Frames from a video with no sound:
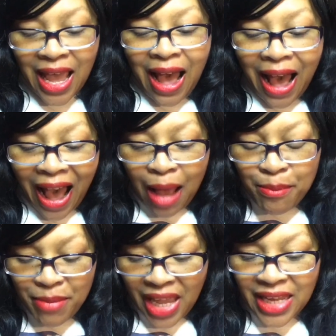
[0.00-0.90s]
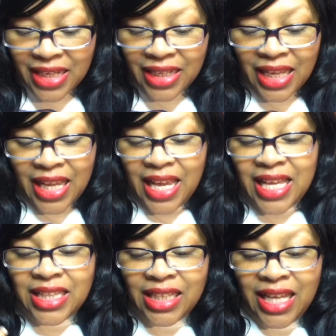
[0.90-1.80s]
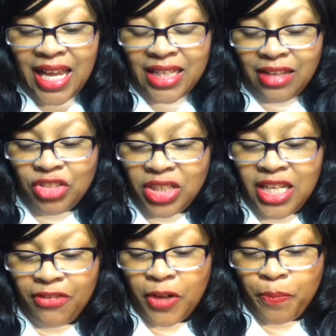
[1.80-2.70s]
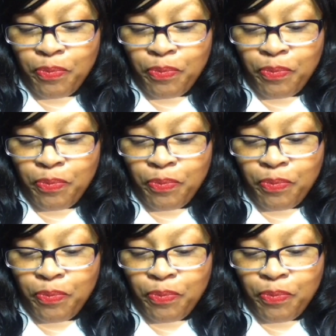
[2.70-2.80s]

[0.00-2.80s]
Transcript: I made it in the land of the living.